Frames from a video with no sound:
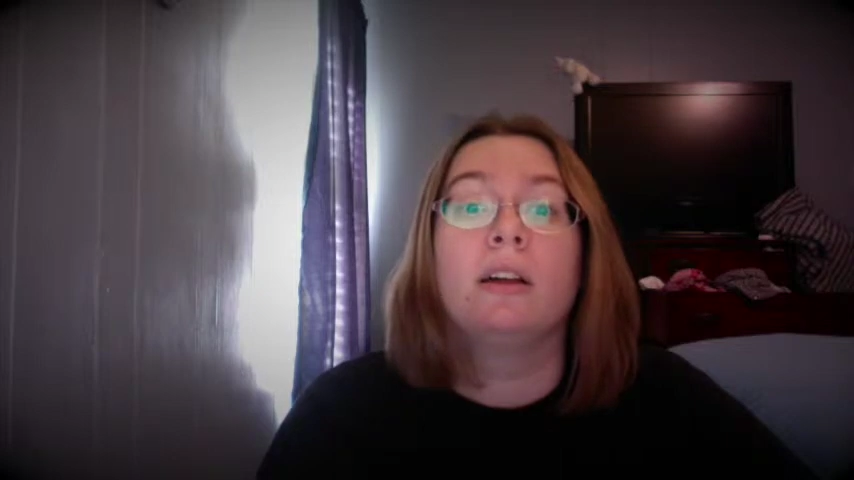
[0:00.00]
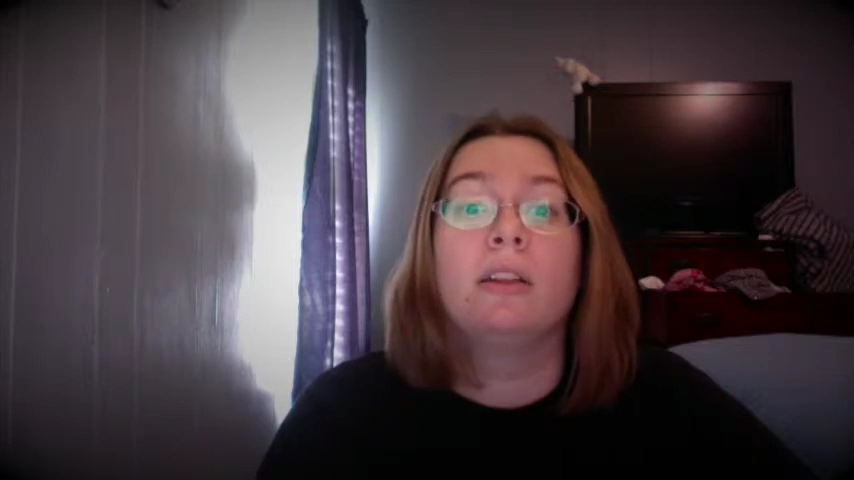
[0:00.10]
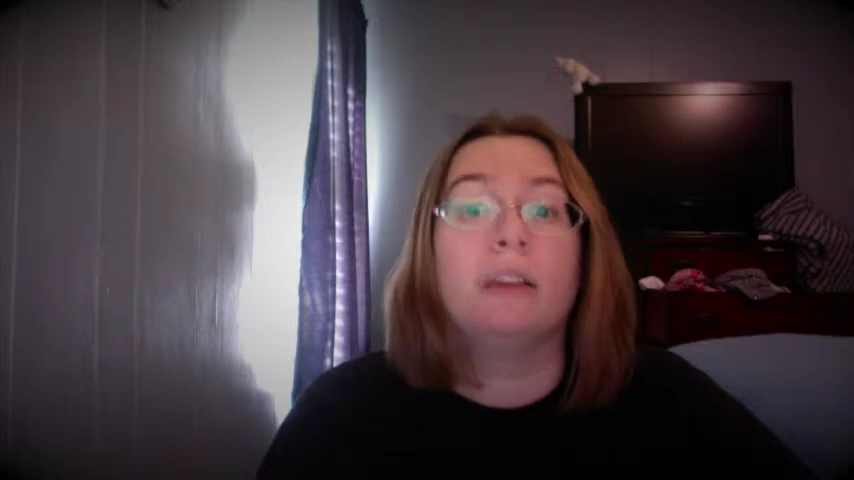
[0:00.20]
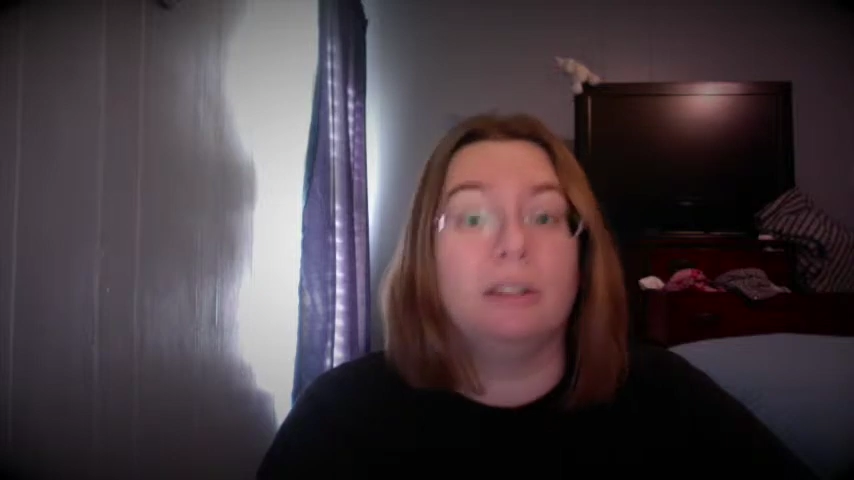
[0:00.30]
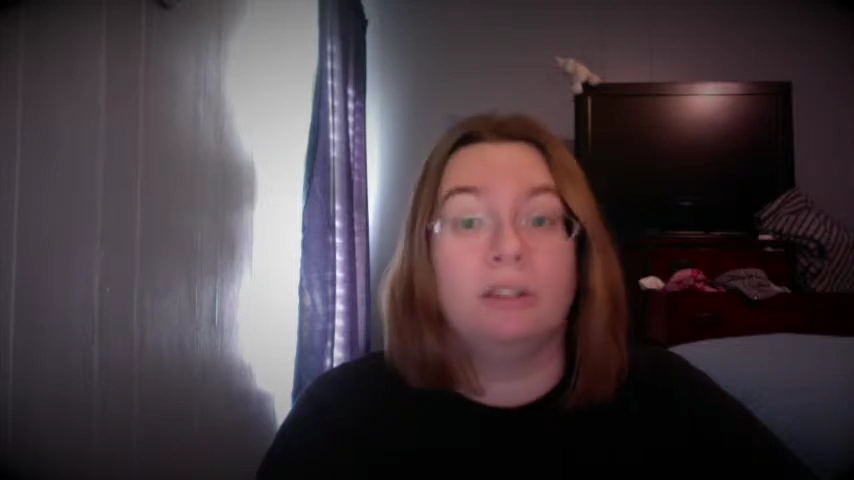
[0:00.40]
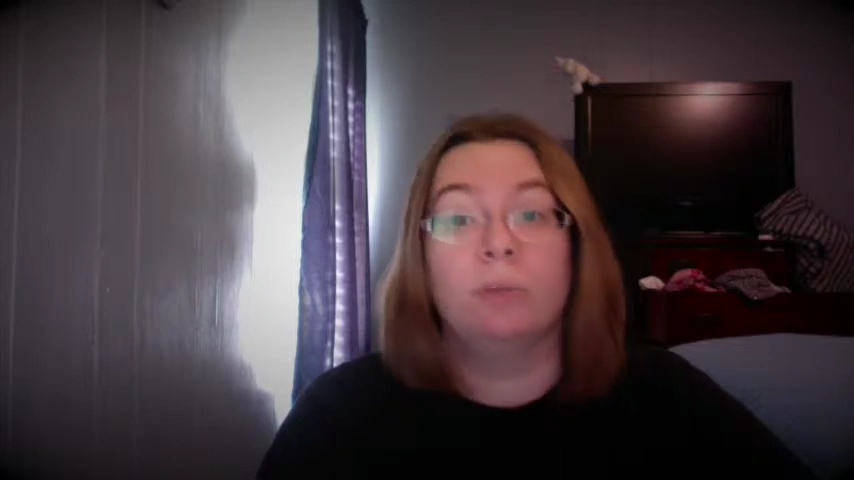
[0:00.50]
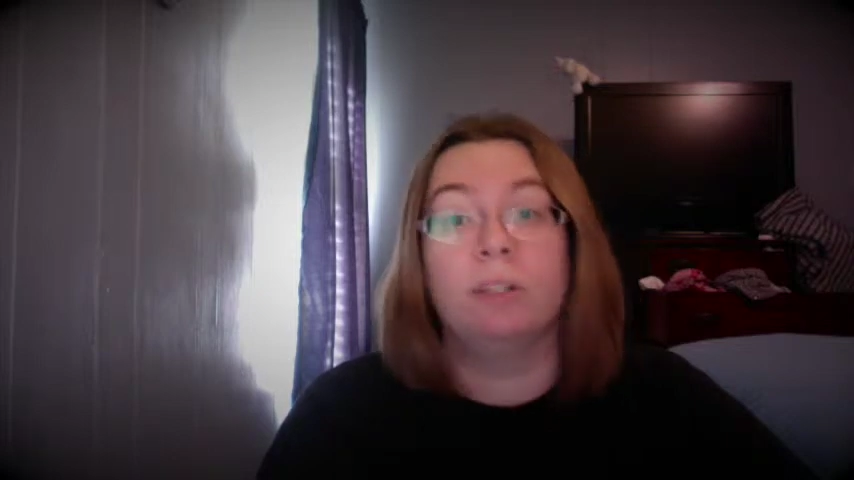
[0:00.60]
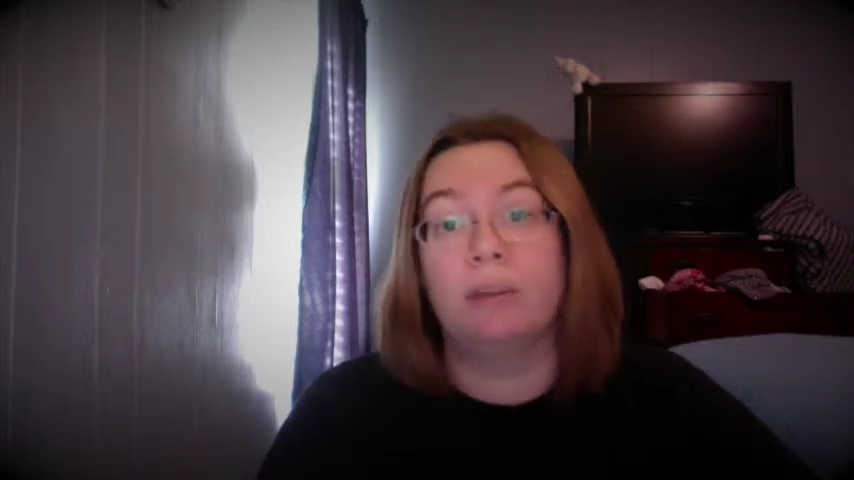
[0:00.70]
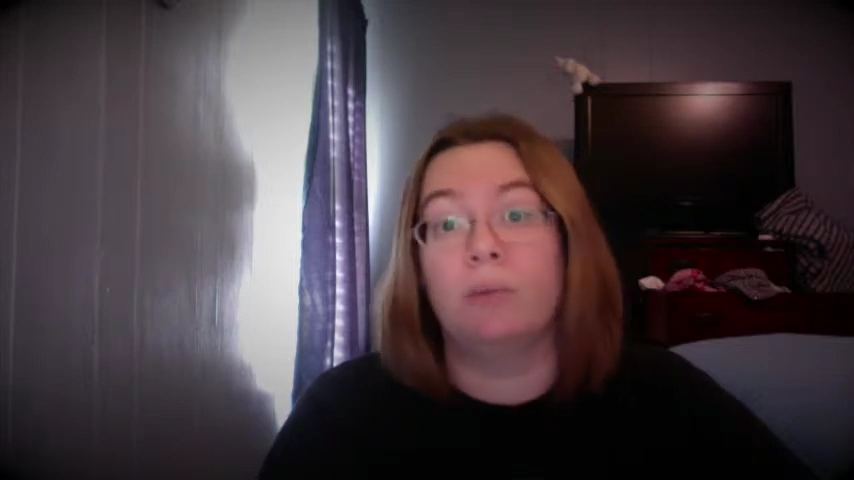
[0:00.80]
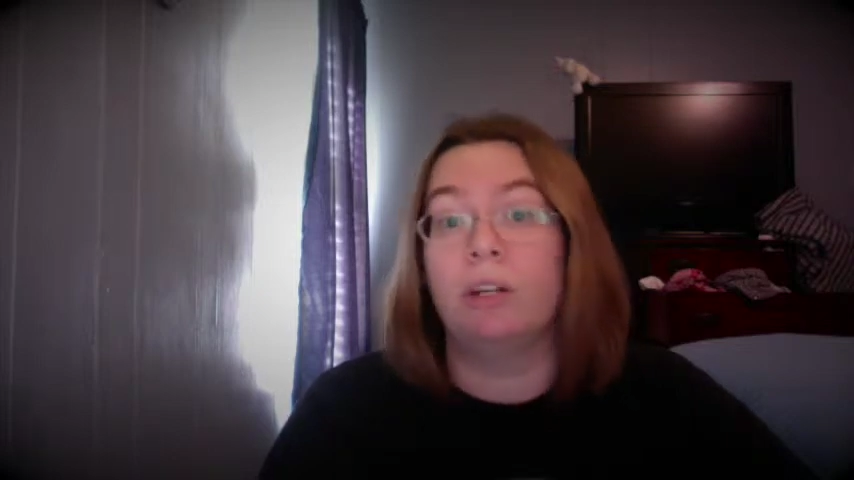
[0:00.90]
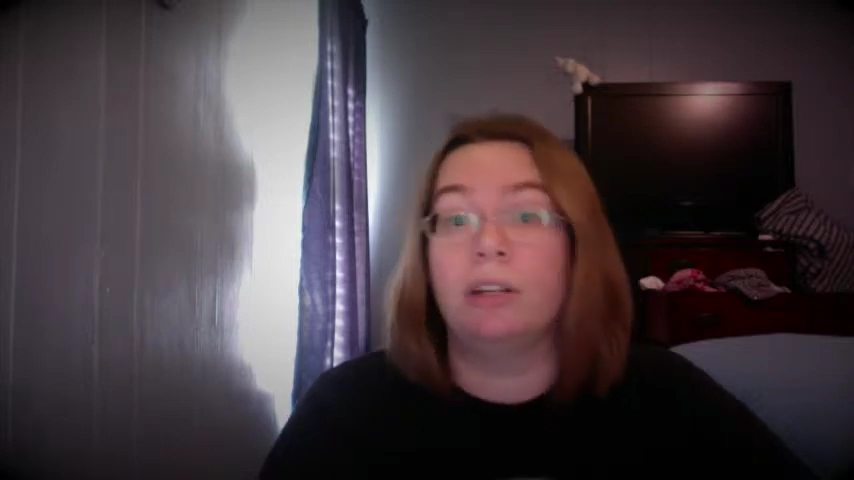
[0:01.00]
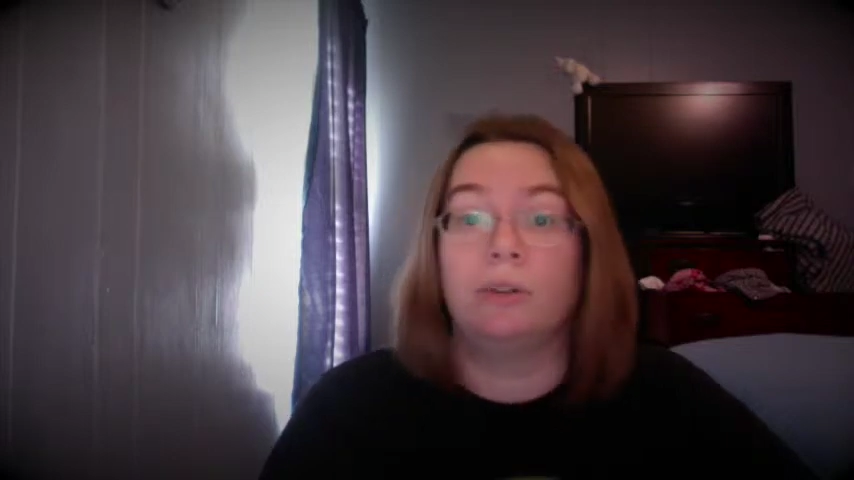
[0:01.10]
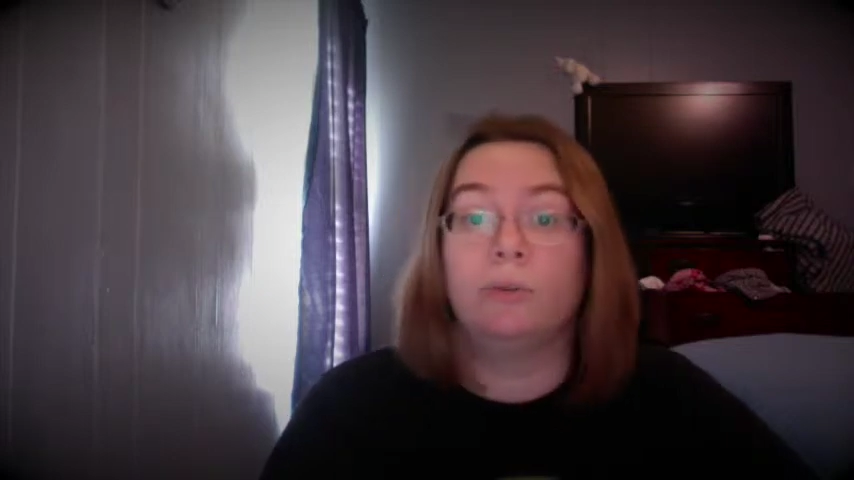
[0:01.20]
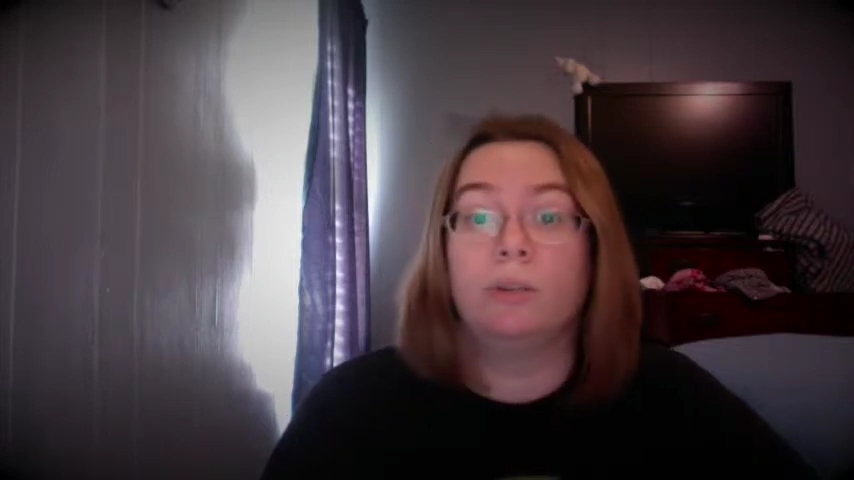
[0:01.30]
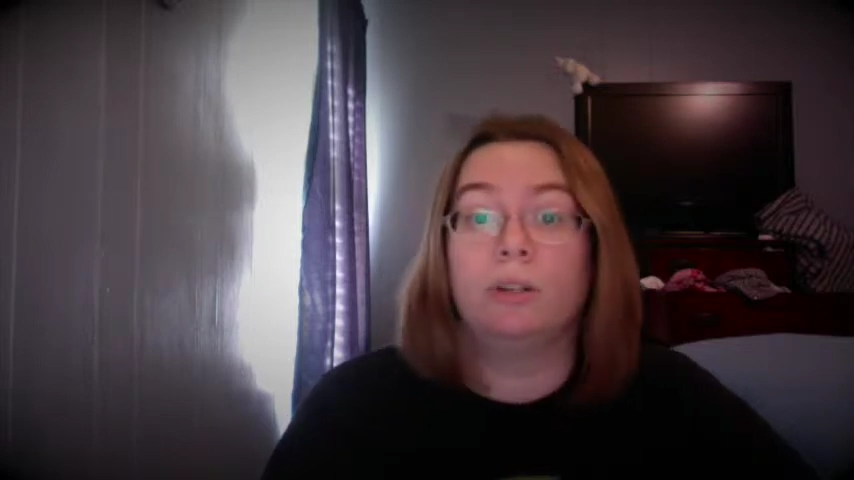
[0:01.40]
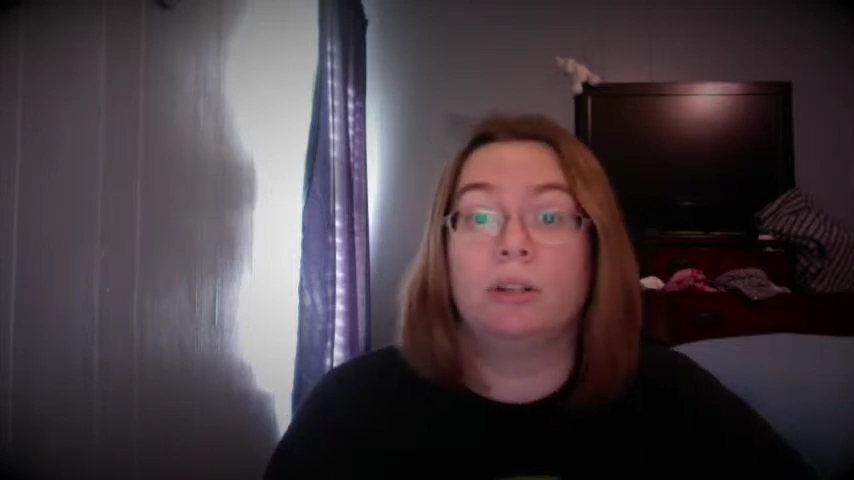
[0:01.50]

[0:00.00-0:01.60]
They do what they want to do.